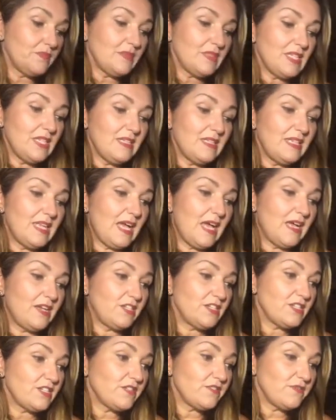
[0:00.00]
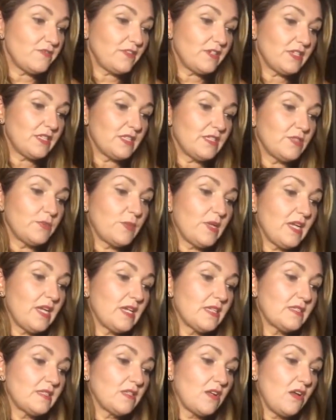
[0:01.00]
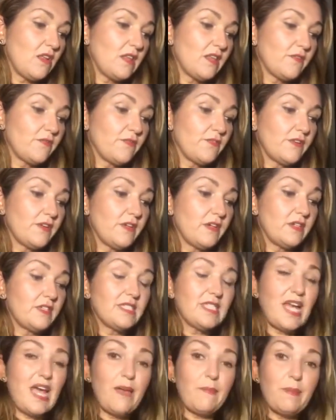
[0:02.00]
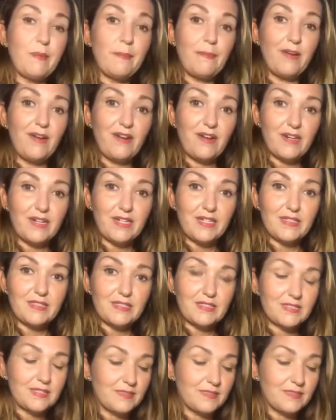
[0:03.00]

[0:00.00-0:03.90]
the energy for this week is calling for time apart